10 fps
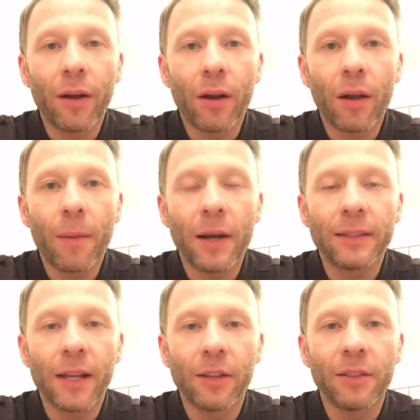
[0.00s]
I might
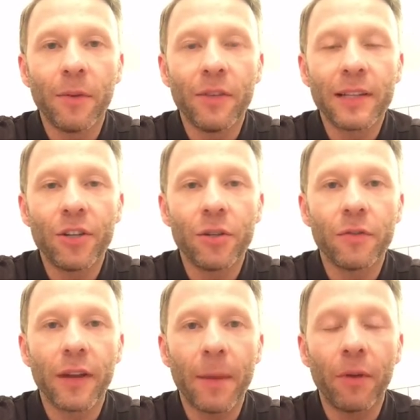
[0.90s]
send out some invitations
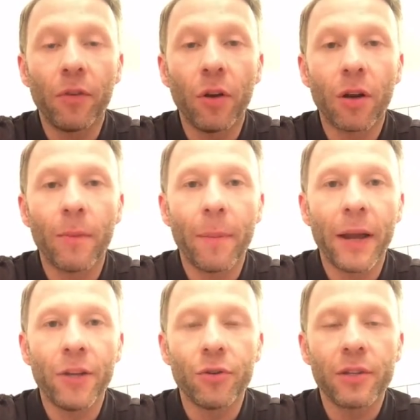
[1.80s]
for that. But if you look on my
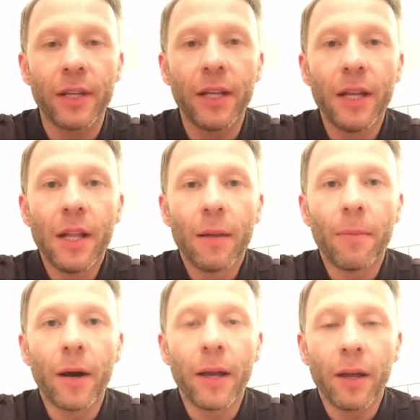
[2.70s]
page, you'll see
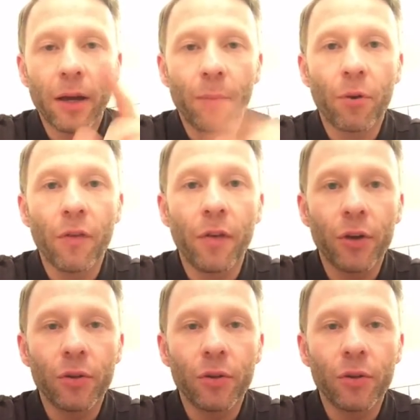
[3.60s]
my profile.